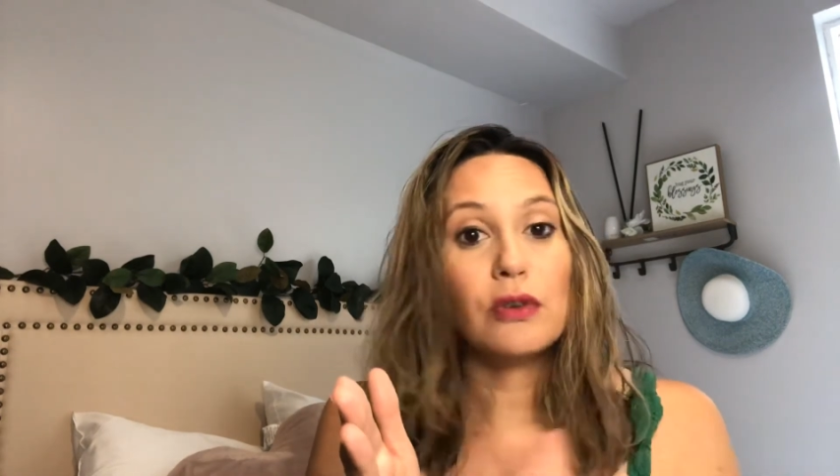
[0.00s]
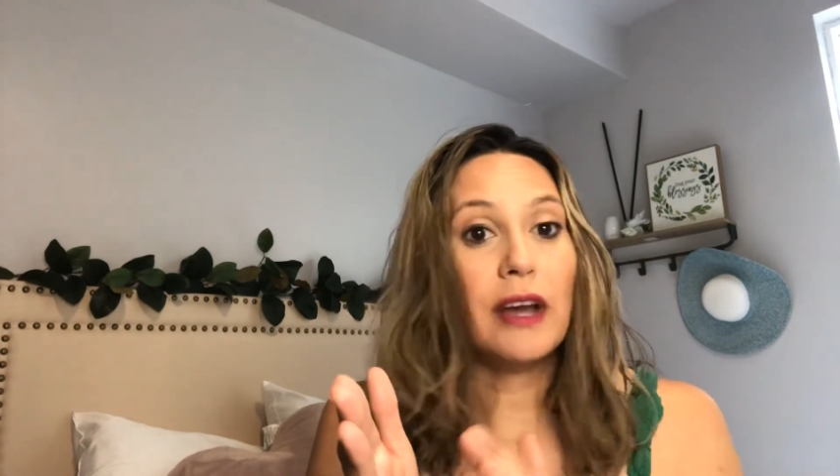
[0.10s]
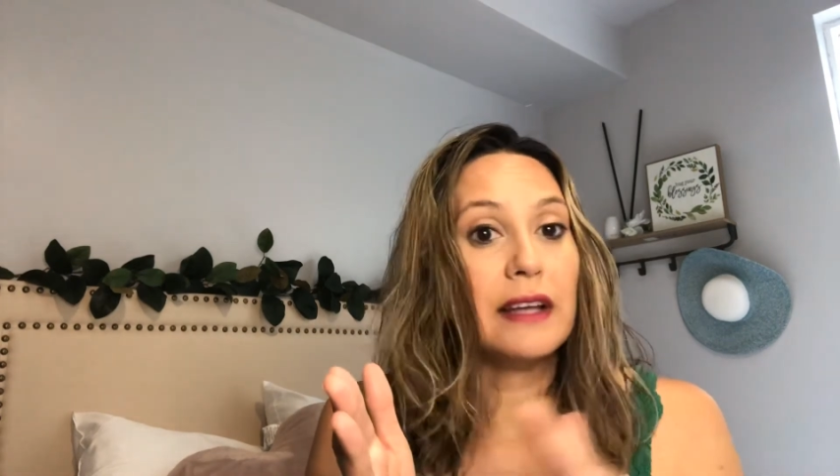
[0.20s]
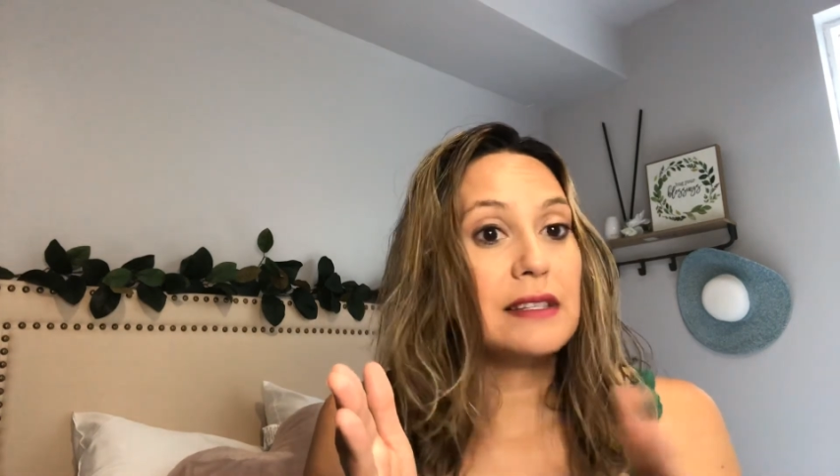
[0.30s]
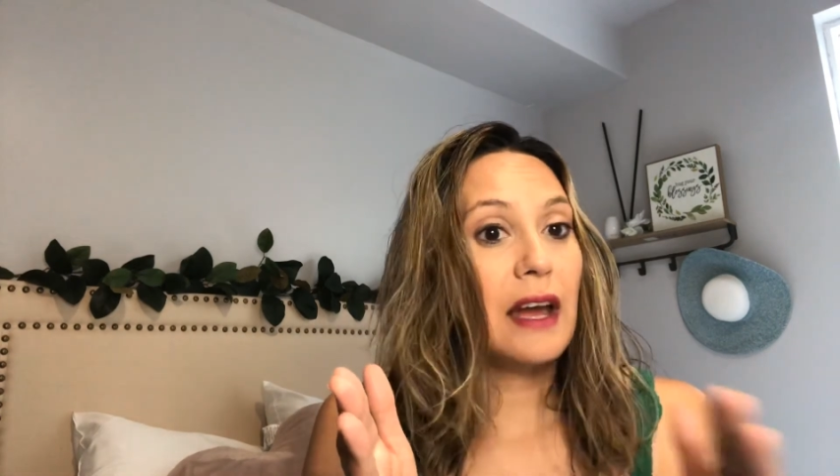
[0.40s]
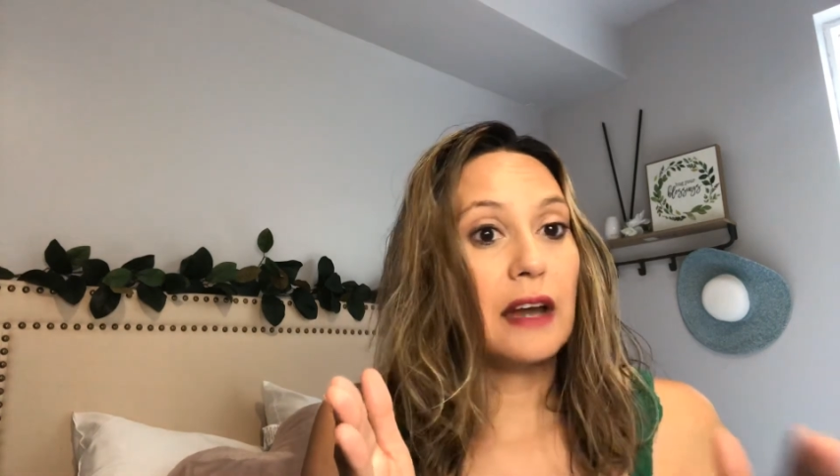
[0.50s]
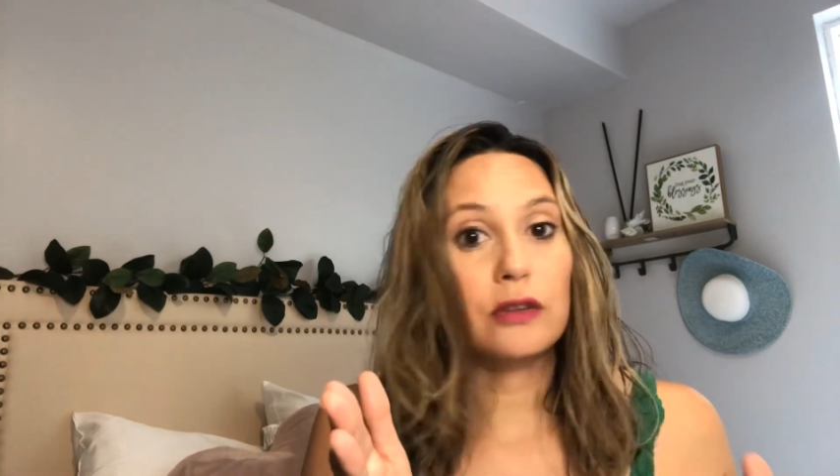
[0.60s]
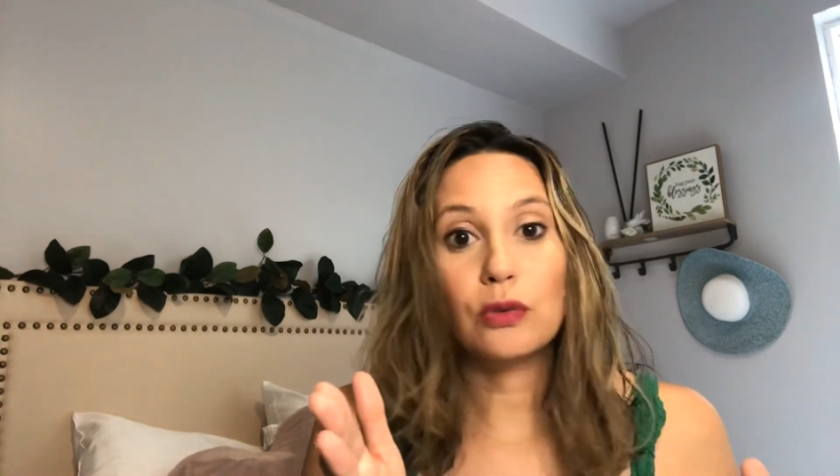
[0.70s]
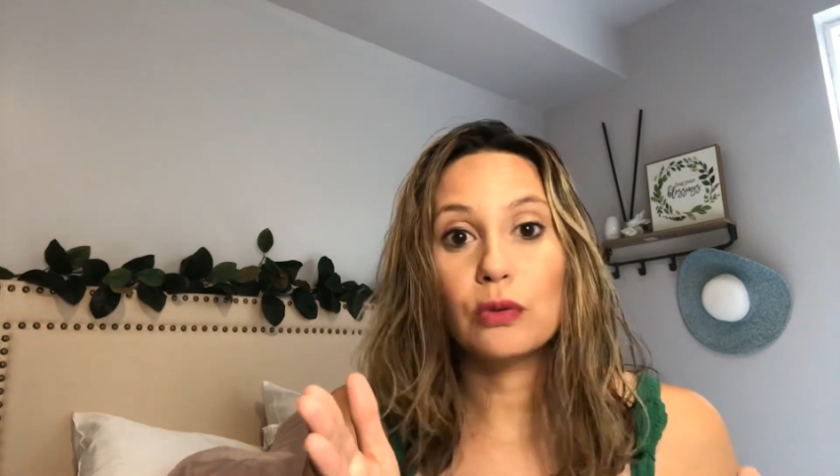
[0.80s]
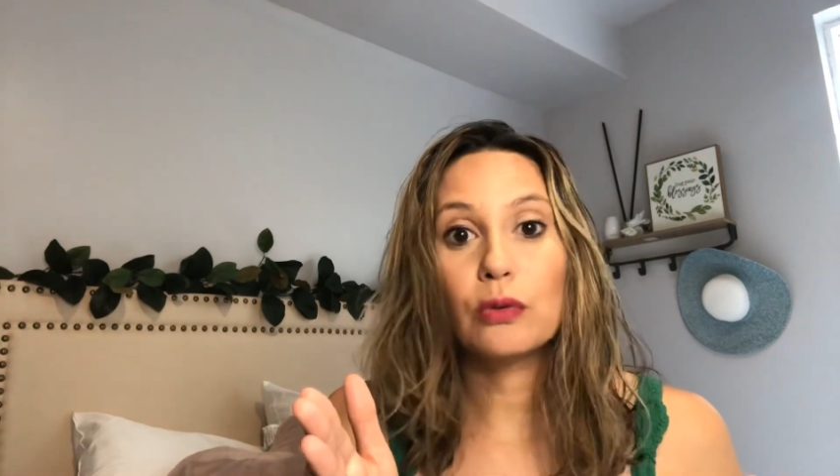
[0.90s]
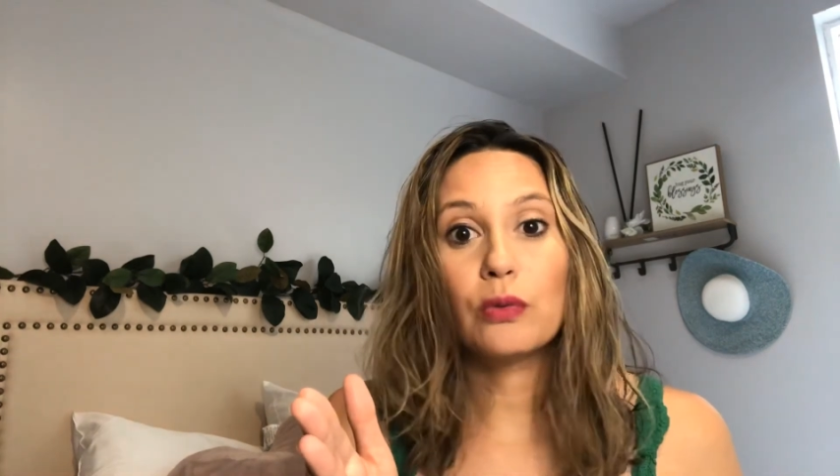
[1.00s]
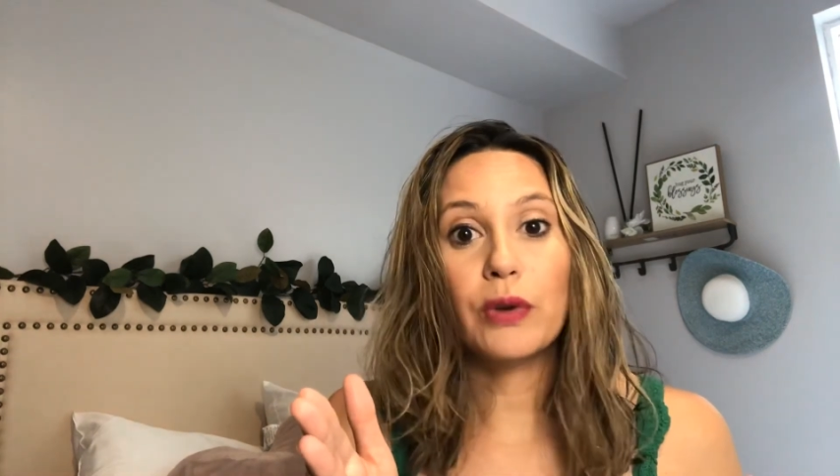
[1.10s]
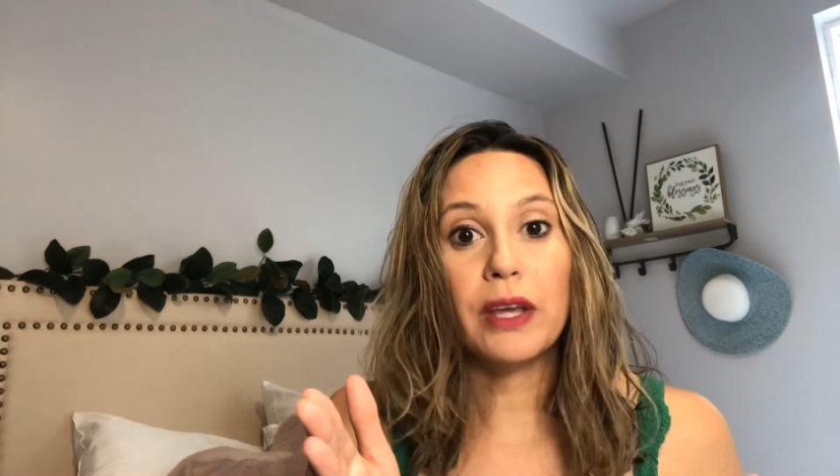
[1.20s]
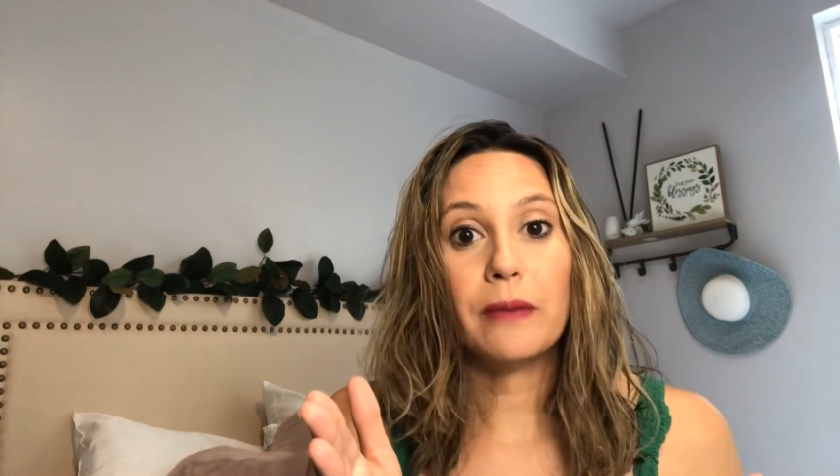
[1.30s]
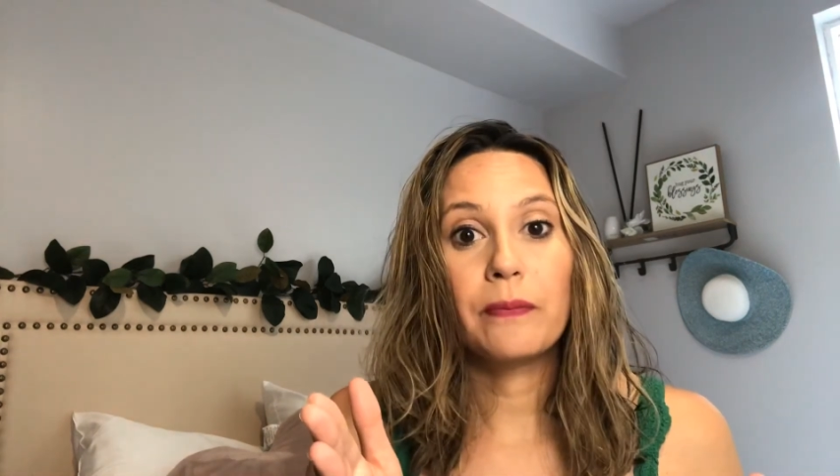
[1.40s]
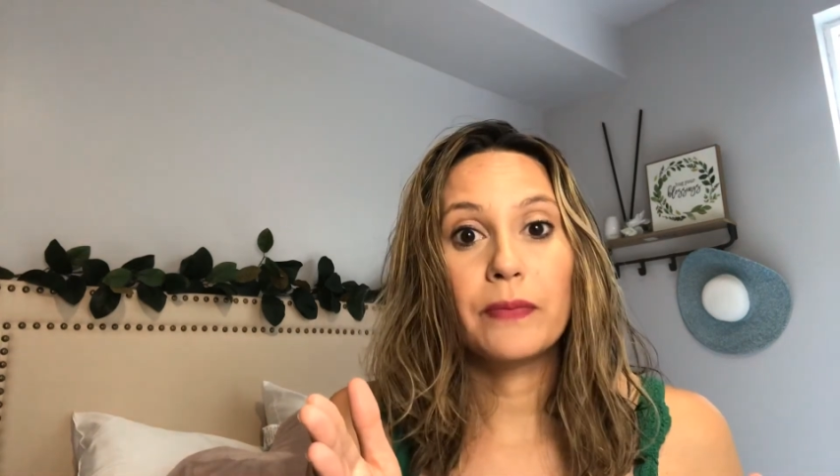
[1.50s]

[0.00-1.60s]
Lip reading: guys had through the week.